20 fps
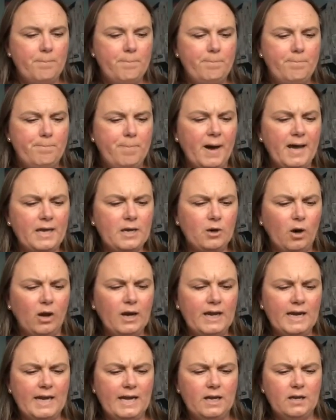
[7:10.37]
"By
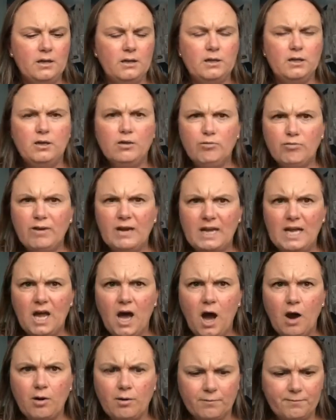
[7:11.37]
golly, you really
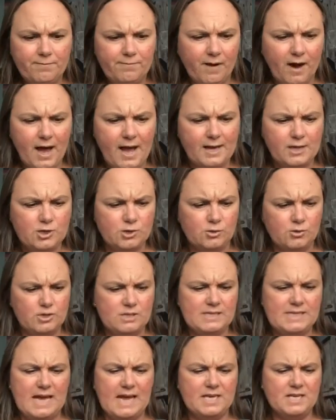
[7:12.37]
are on fire," George
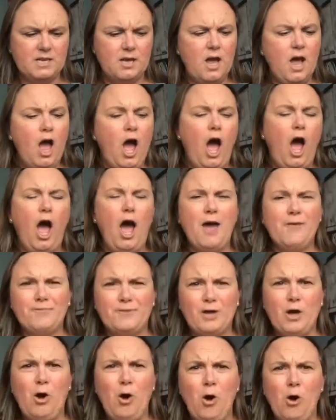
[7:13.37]
said. "Of
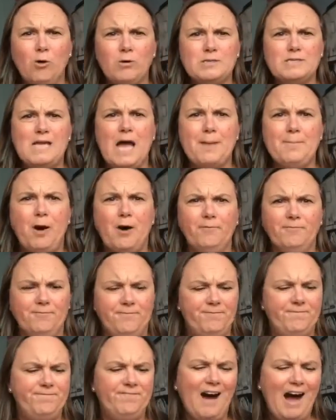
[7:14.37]
course I'm on
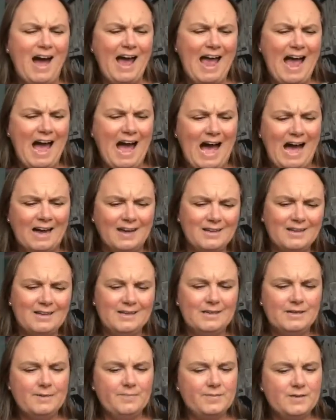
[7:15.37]
fire!"
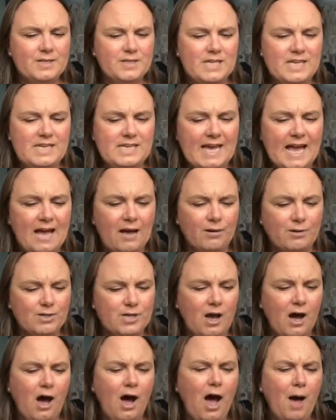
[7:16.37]
she yelled.
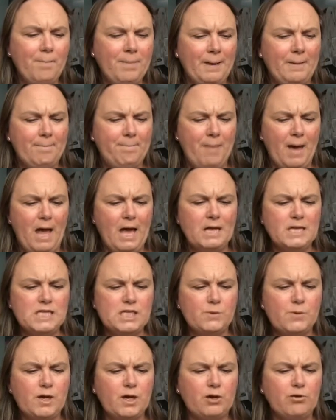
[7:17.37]
"I'll be burned
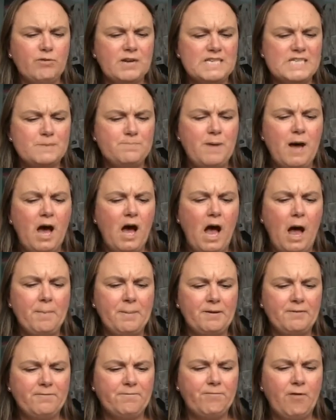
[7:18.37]
to a crisp. I'll
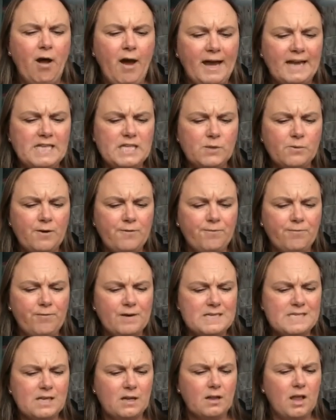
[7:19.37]
be fried to a
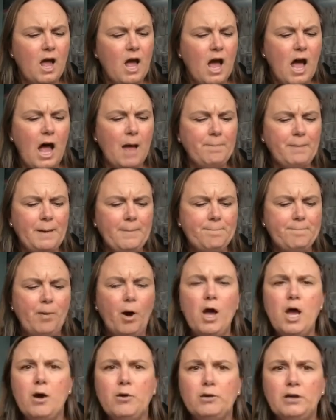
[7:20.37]
frizzle. I'll be boiled
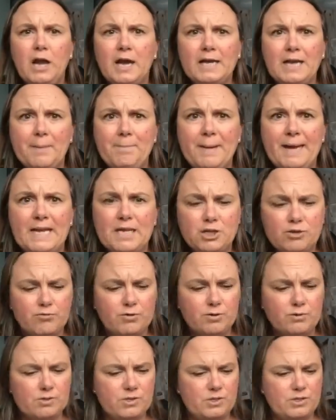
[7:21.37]
like a
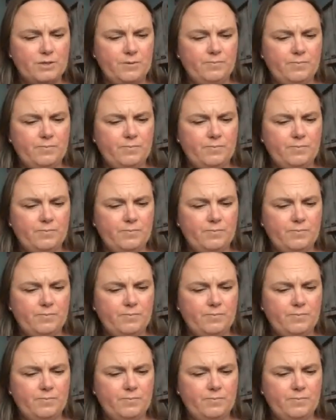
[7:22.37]
beetroot."